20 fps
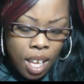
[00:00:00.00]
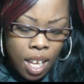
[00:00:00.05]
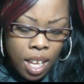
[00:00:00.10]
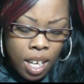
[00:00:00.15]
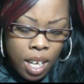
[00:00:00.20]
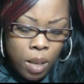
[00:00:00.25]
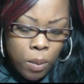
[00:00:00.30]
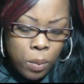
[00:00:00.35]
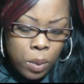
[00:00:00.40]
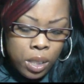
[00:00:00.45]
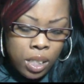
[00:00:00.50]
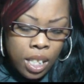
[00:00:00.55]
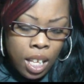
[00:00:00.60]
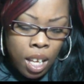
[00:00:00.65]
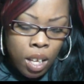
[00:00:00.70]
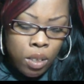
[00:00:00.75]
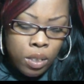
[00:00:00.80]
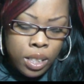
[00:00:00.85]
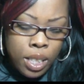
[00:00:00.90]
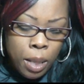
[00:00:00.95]
and it was
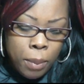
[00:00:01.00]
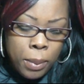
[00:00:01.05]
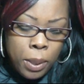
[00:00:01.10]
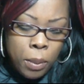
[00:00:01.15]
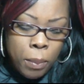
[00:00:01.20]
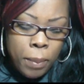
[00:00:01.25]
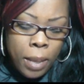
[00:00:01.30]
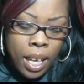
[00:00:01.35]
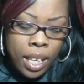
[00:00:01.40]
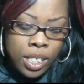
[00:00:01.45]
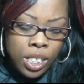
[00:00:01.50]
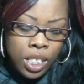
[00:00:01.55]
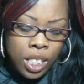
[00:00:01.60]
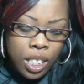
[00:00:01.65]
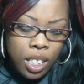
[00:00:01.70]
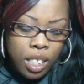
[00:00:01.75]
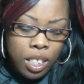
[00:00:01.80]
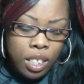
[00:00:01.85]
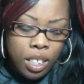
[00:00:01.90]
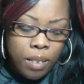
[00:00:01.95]
LW
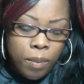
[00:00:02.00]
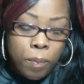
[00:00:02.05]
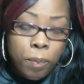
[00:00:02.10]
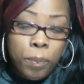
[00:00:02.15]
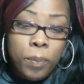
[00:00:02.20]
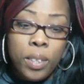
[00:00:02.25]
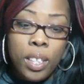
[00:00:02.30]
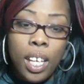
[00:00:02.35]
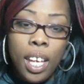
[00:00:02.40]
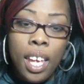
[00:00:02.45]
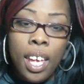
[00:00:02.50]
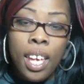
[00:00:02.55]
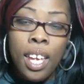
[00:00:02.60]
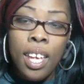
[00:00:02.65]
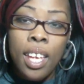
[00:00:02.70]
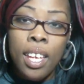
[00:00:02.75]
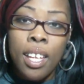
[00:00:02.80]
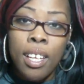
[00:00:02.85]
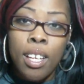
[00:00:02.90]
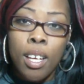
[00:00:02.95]
Magic
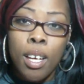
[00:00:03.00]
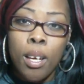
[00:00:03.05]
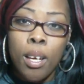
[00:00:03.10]
and